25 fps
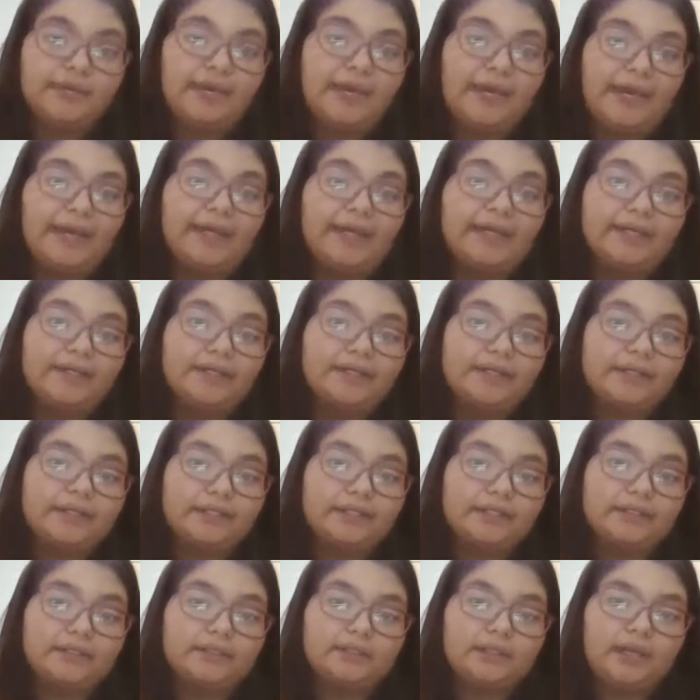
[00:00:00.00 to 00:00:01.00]

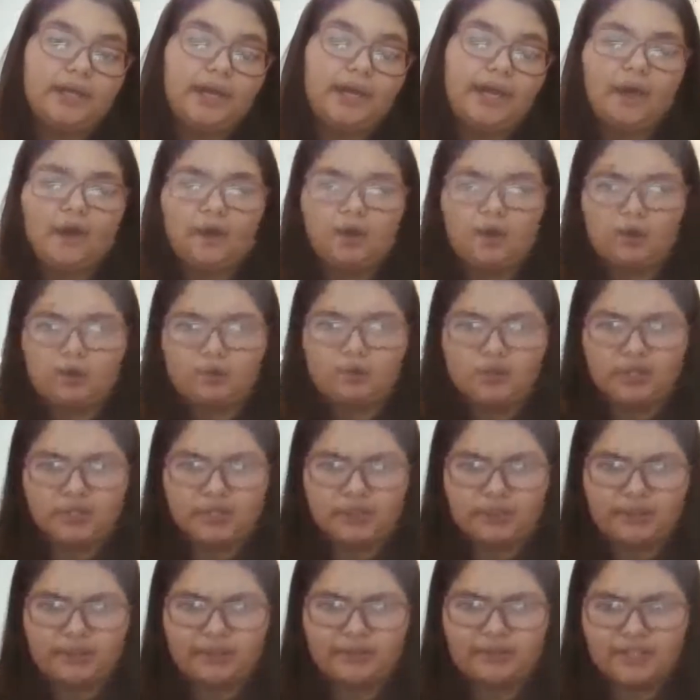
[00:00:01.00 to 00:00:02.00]
Accurate. How old are
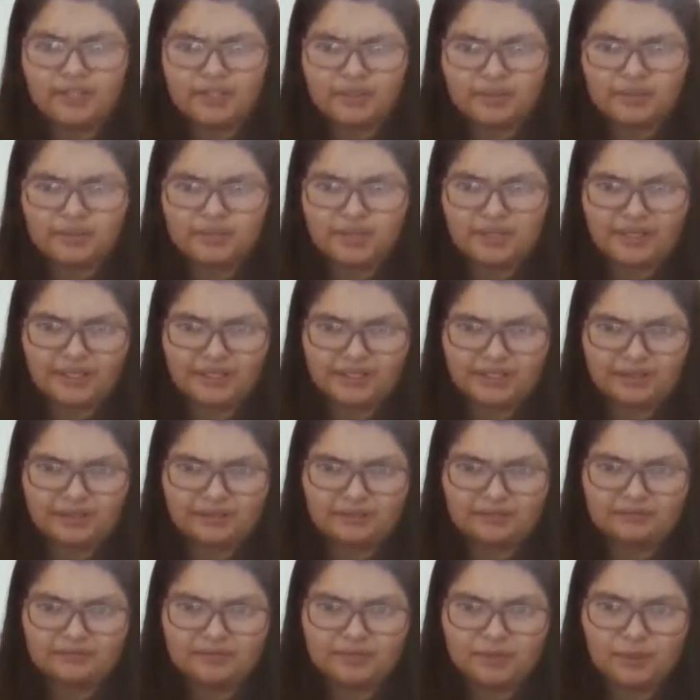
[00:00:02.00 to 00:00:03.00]
you? I thought you were like
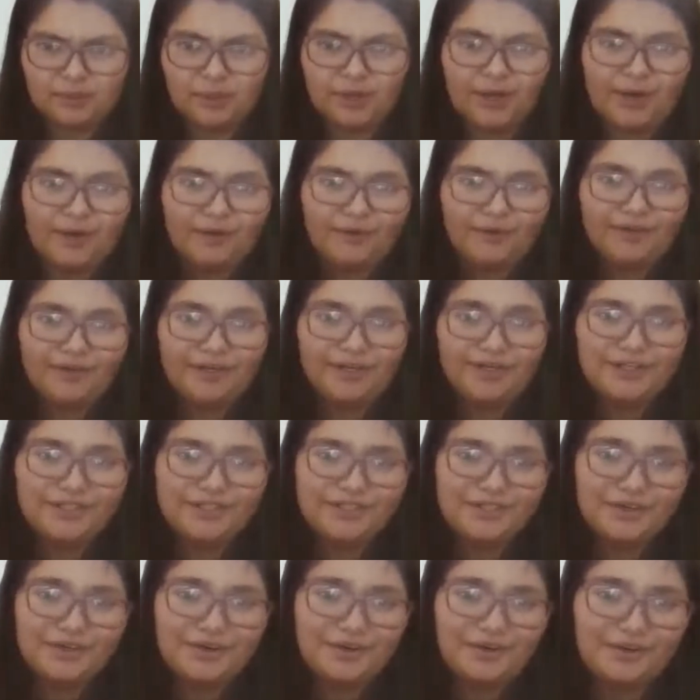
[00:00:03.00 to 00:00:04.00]
12
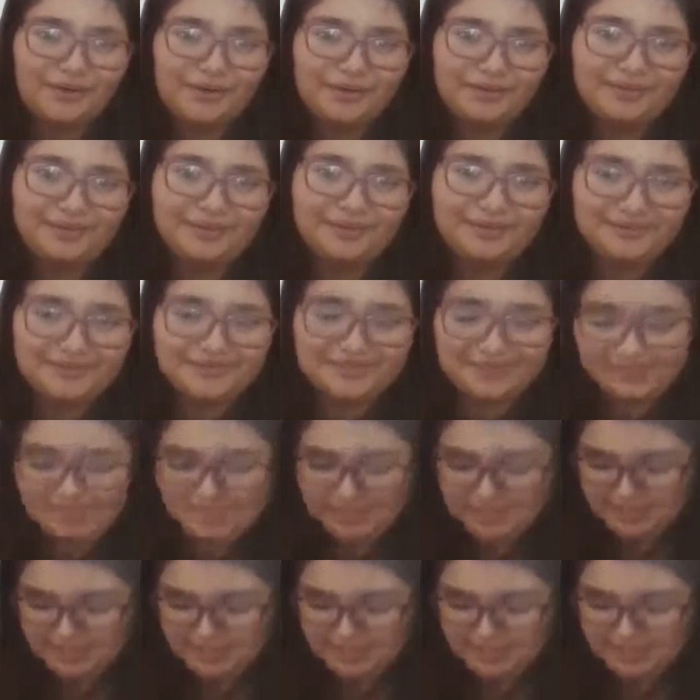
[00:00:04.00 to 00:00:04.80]
years old.